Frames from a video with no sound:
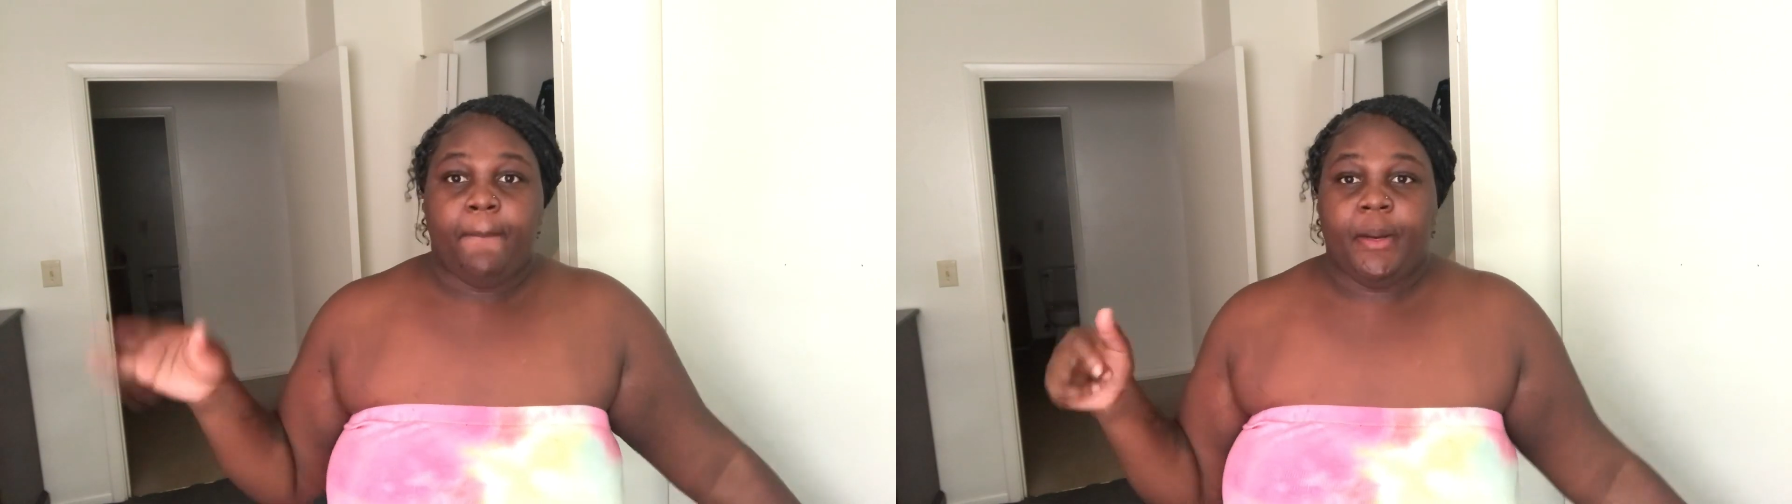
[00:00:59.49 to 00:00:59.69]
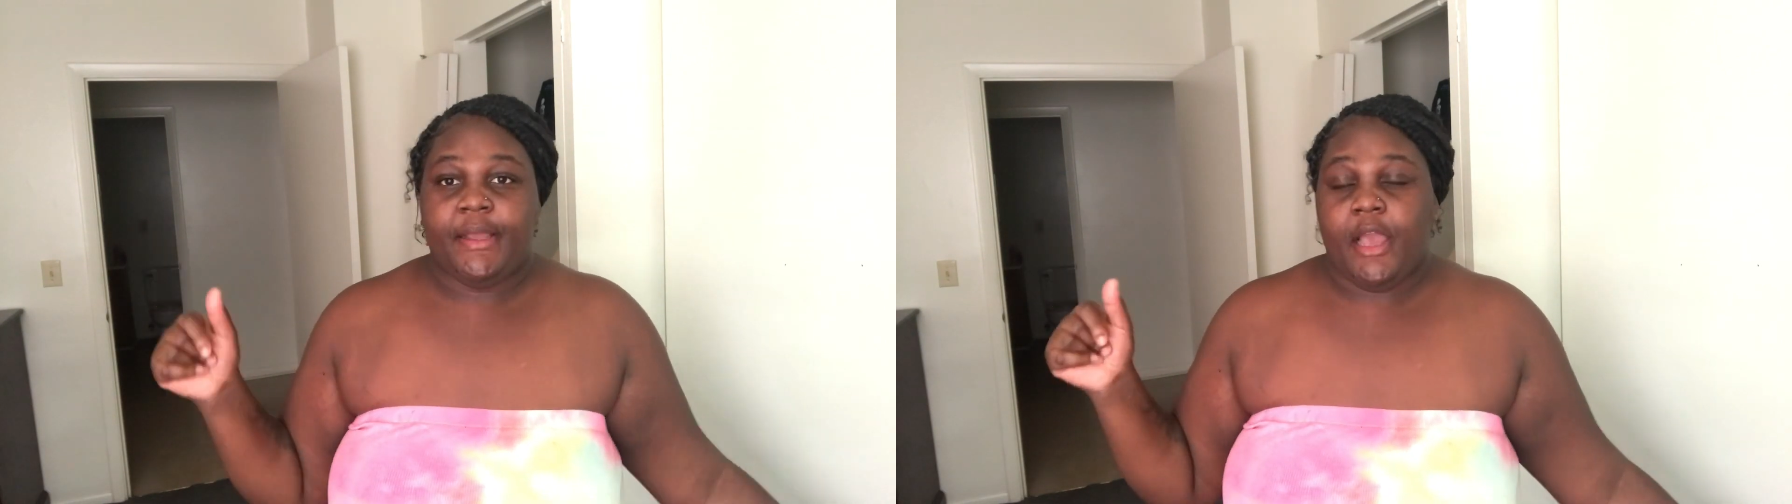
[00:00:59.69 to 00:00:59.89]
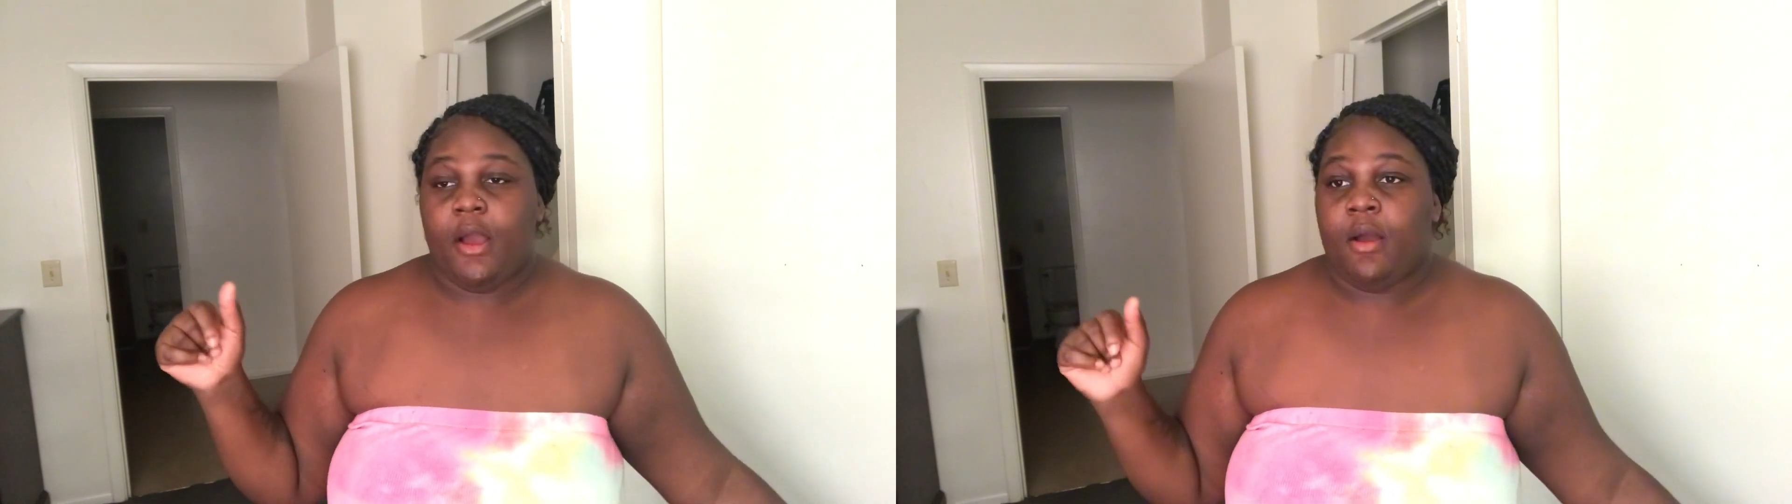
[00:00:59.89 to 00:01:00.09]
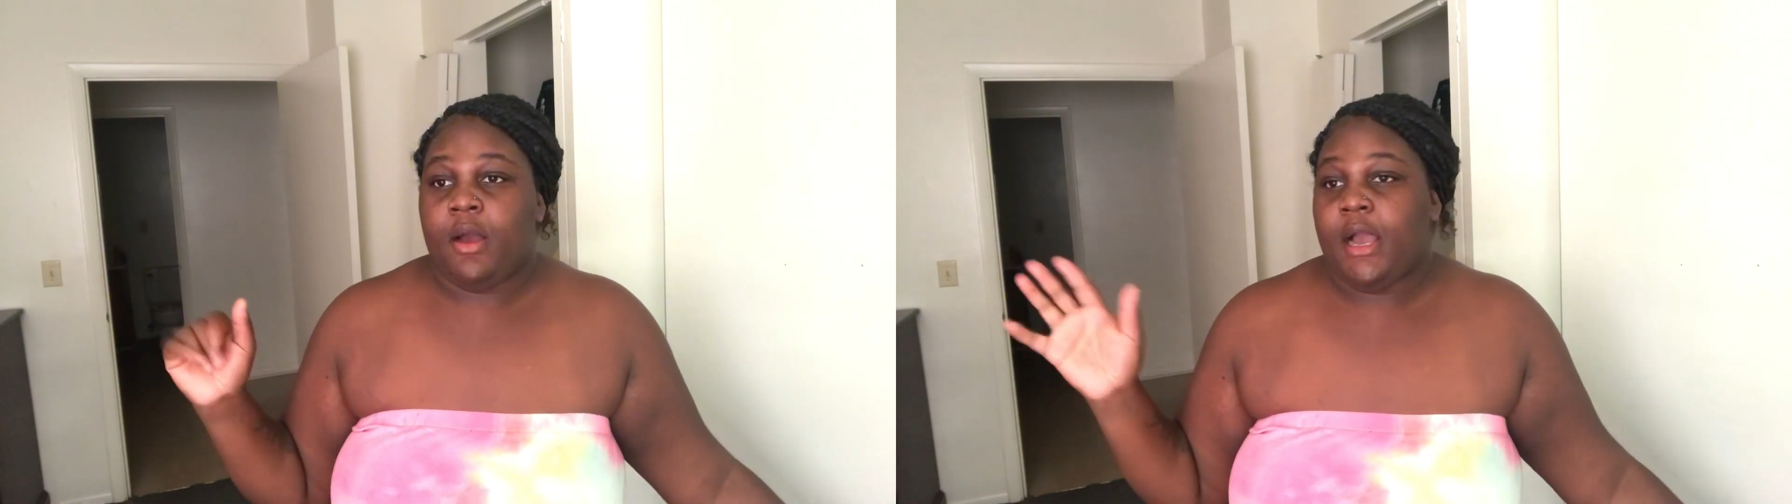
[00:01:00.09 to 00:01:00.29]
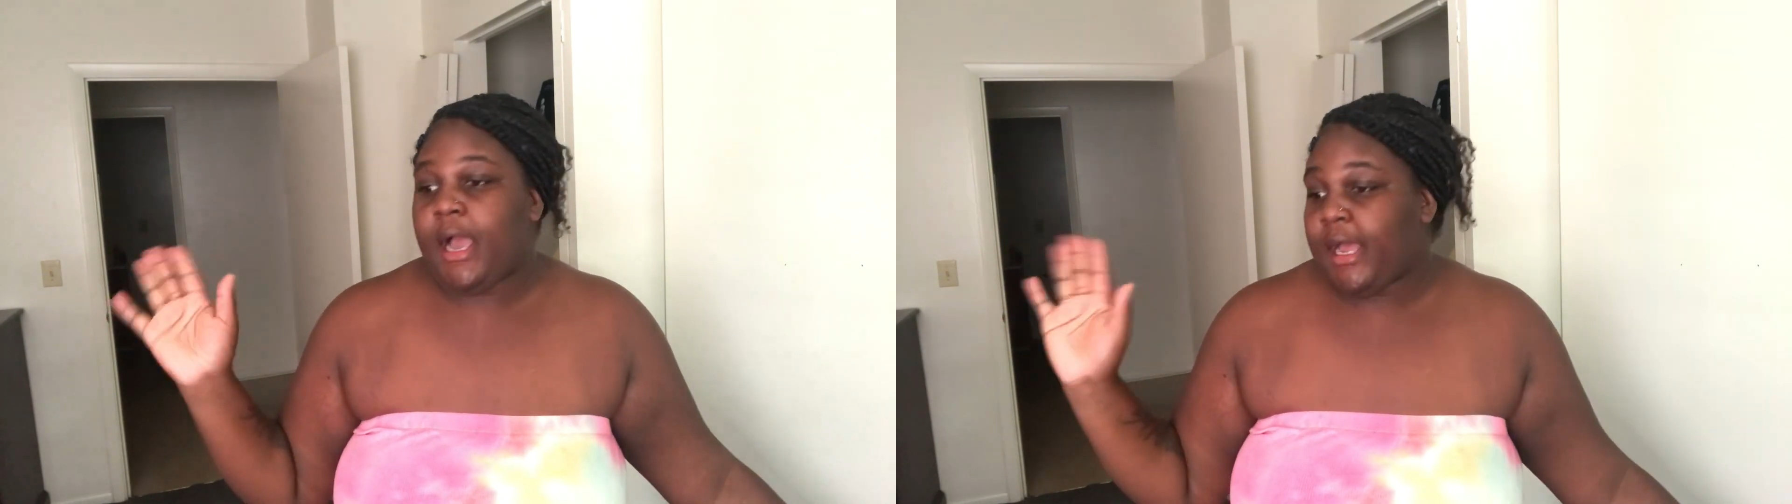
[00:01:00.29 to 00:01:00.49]
But y'all,
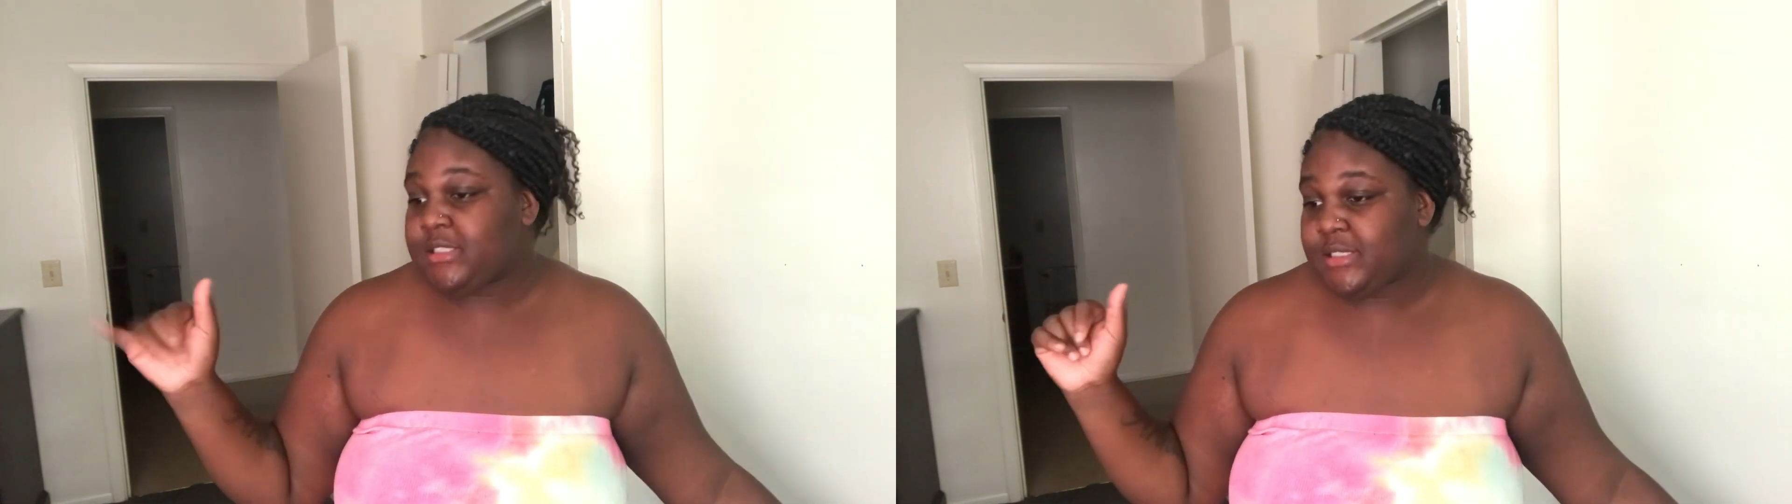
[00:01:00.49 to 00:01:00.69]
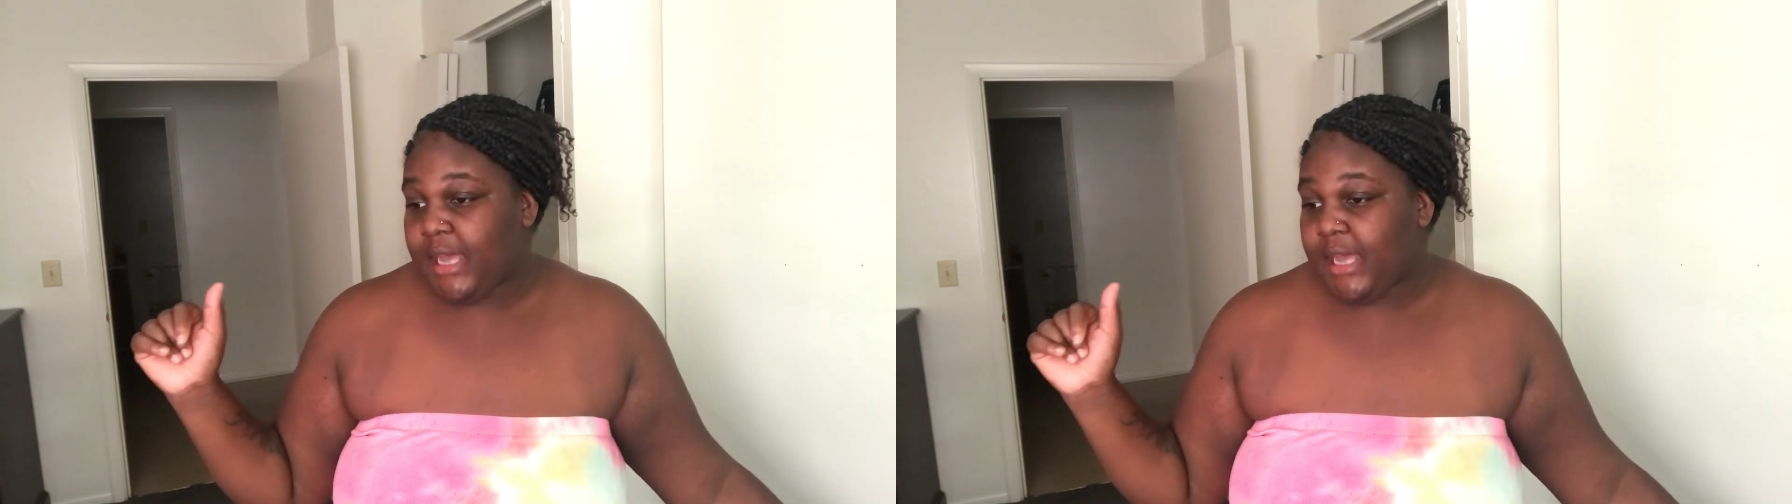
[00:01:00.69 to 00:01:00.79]
I just